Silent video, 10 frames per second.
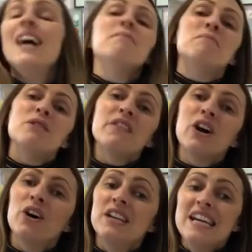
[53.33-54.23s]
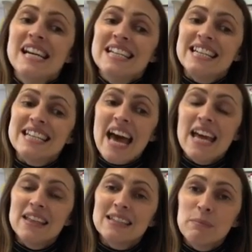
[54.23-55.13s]
moving on.
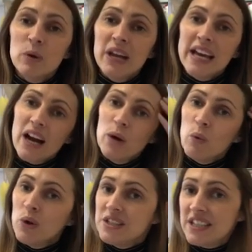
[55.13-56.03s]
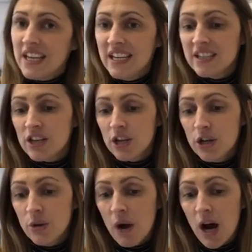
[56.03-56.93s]
This morning, I wanted
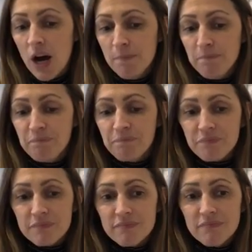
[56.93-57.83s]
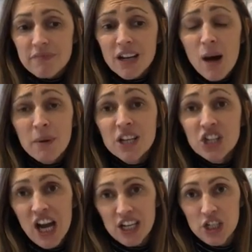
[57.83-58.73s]
to come on and
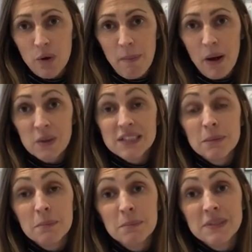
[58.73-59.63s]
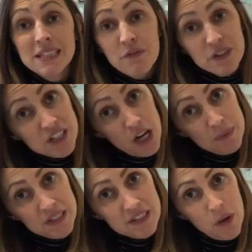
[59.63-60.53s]
chat to you about some different types
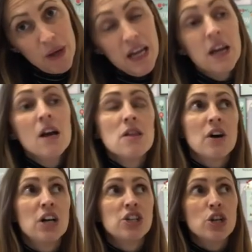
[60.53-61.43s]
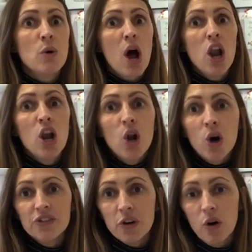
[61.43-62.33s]
of sewing that I do a
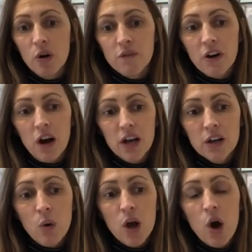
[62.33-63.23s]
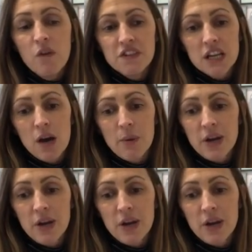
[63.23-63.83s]
lot of. I quite often come on